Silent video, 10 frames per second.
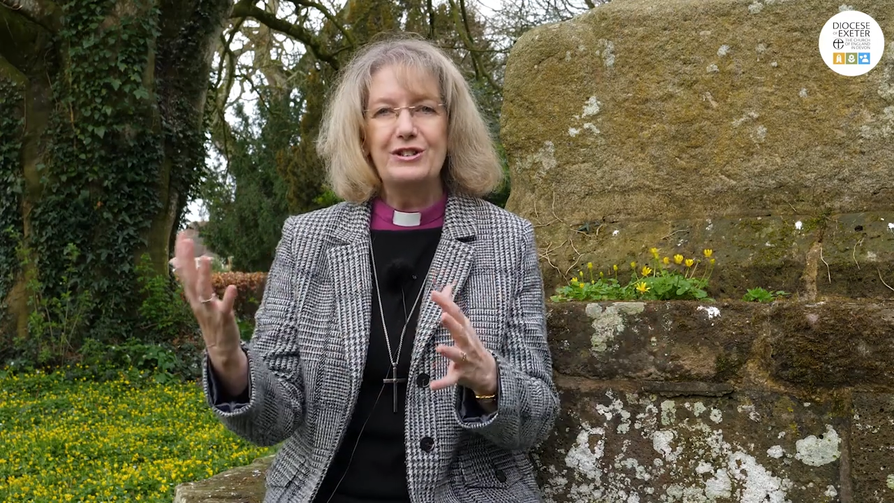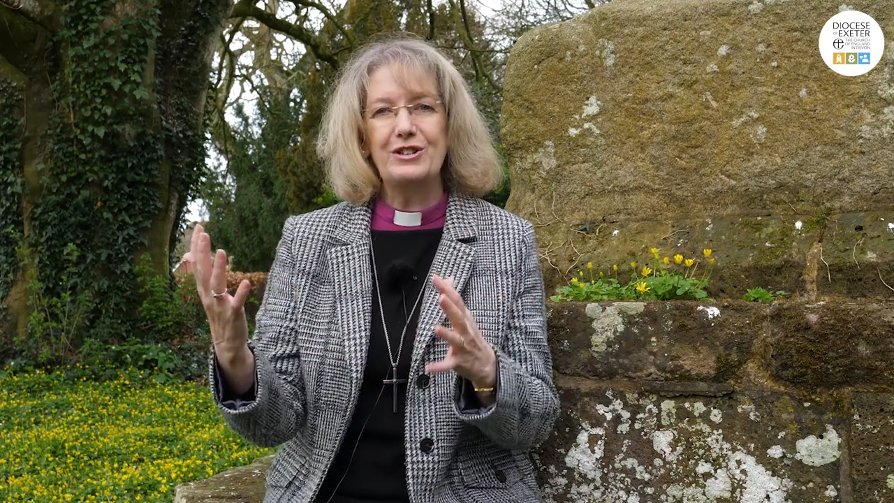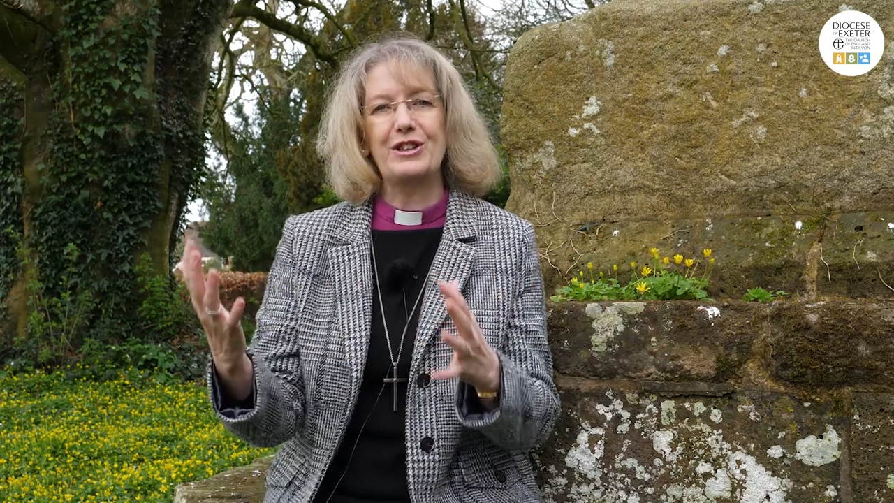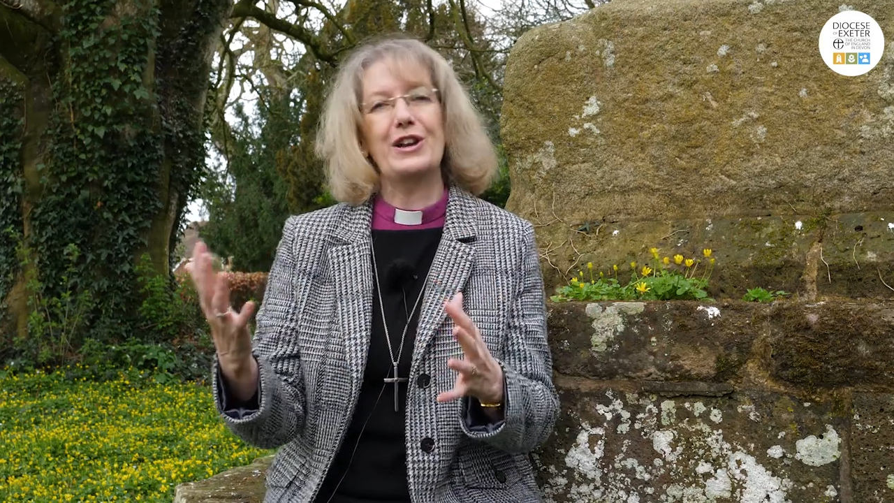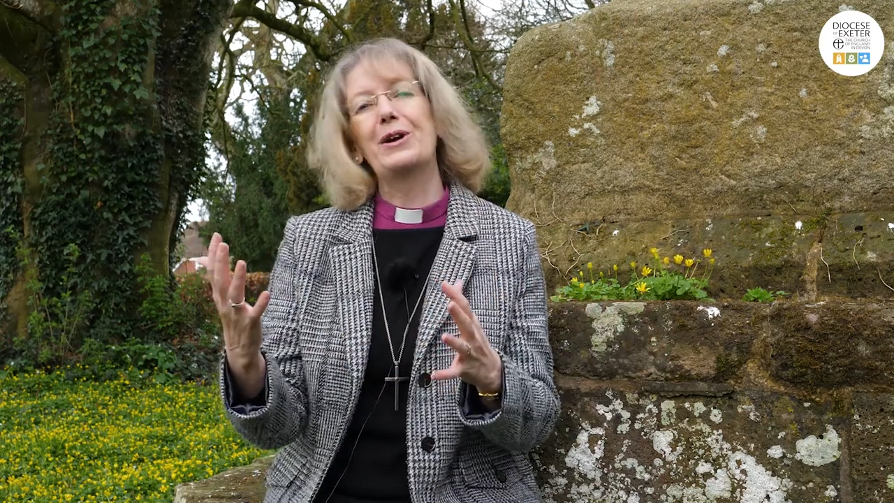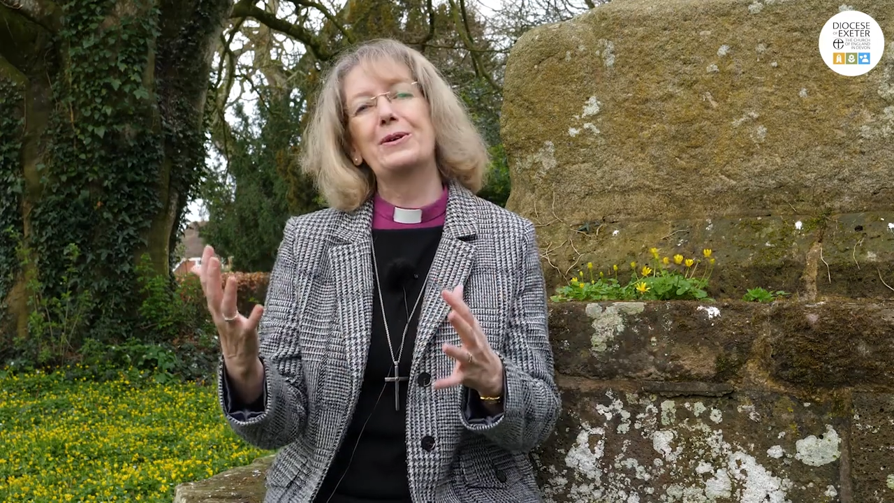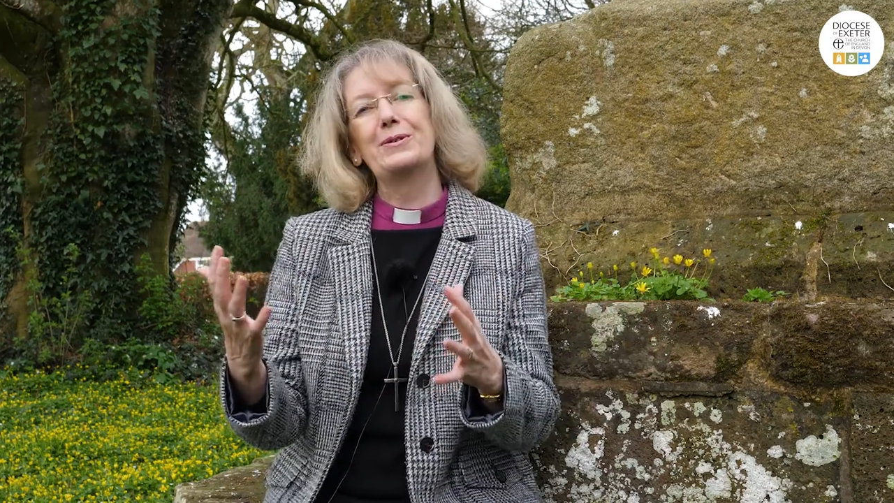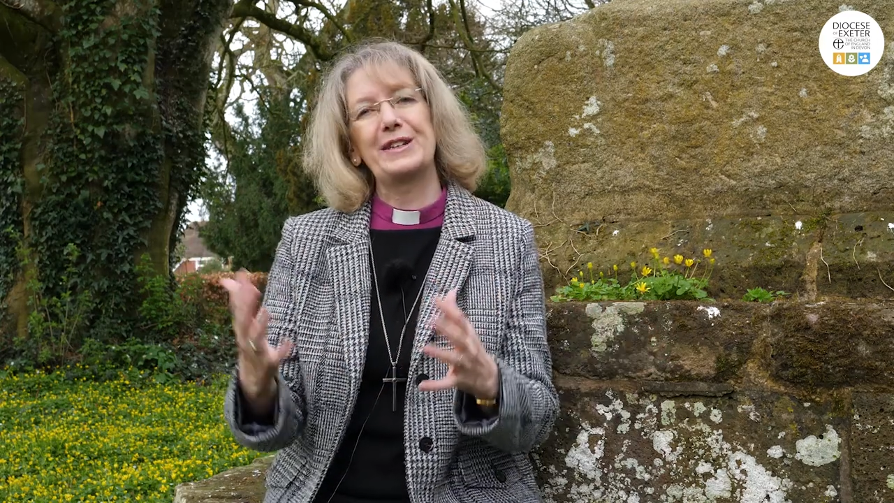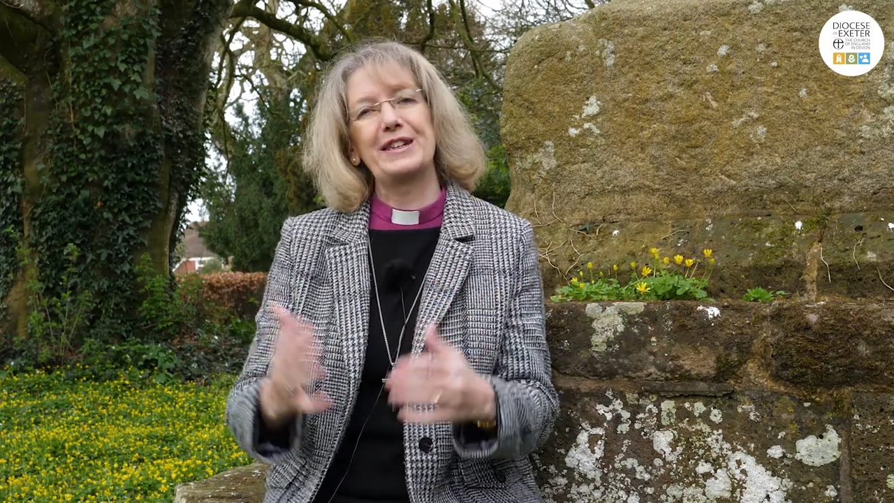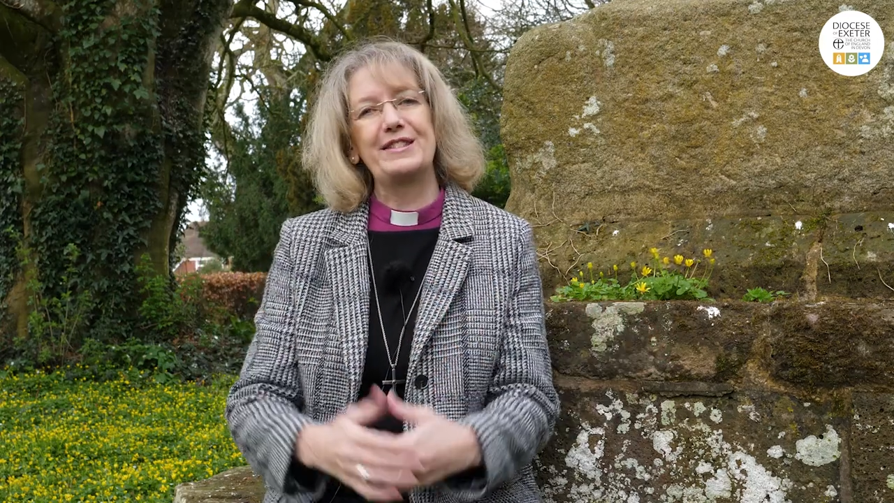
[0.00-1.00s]
to the
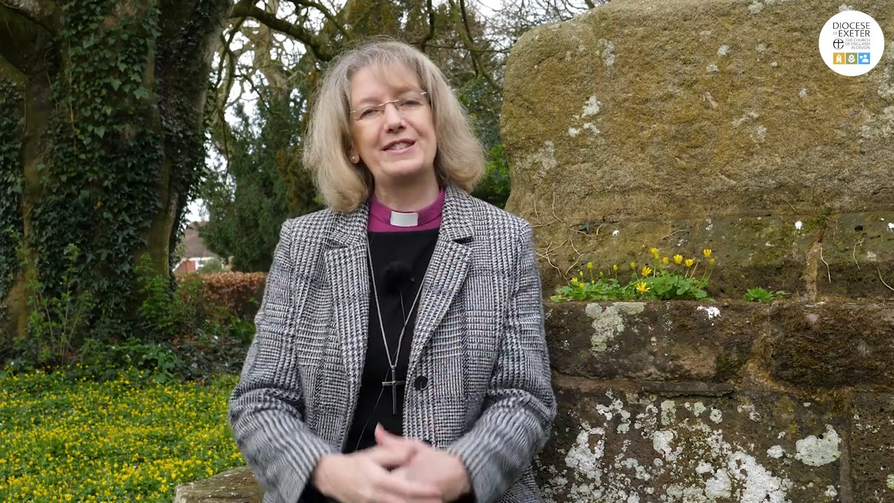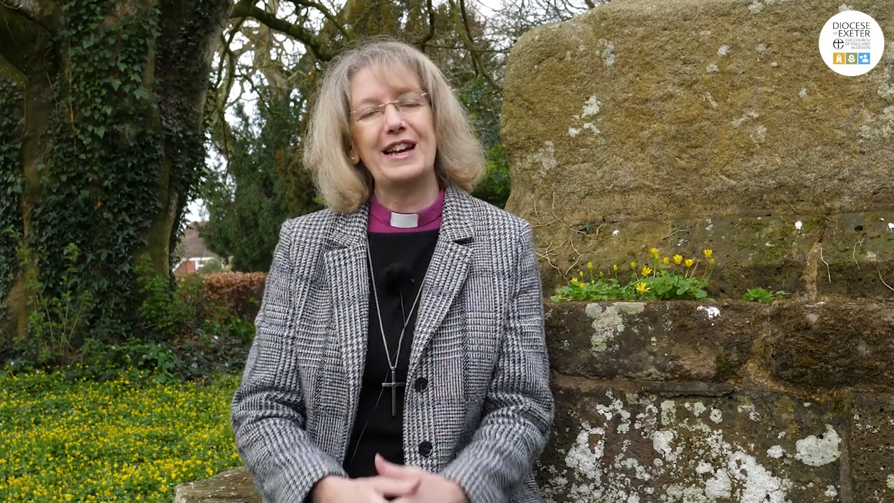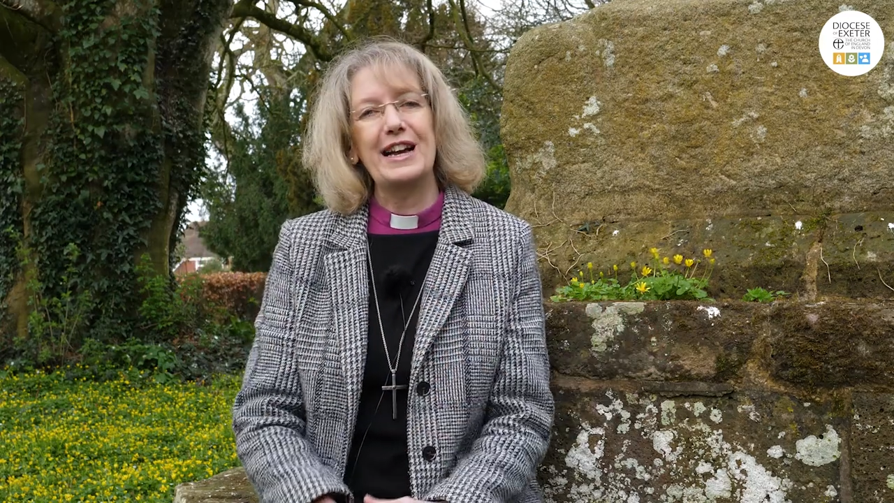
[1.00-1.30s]
oldest,